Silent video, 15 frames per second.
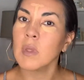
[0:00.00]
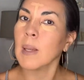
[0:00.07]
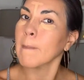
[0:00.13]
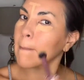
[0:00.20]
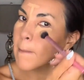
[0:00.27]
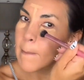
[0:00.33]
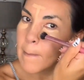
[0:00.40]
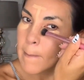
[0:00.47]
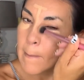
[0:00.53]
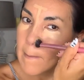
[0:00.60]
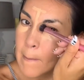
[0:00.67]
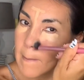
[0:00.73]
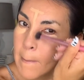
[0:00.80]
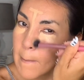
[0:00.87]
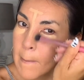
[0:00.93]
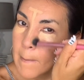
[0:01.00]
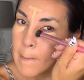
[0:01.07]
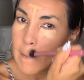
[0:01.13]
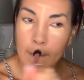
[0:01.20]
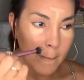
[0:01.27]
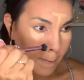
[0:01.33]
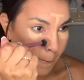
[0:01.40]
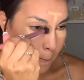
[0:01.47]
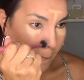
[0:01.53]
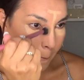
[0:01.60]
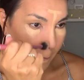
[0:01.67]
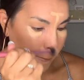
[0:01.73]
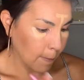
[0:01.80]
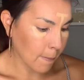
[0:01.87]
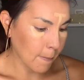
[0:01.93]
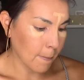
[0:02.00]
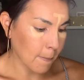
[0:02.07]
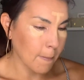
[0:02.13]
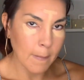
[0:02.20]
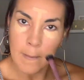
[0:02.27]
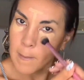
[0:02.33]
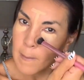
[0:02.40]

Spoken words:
face where I want to bronze and contour.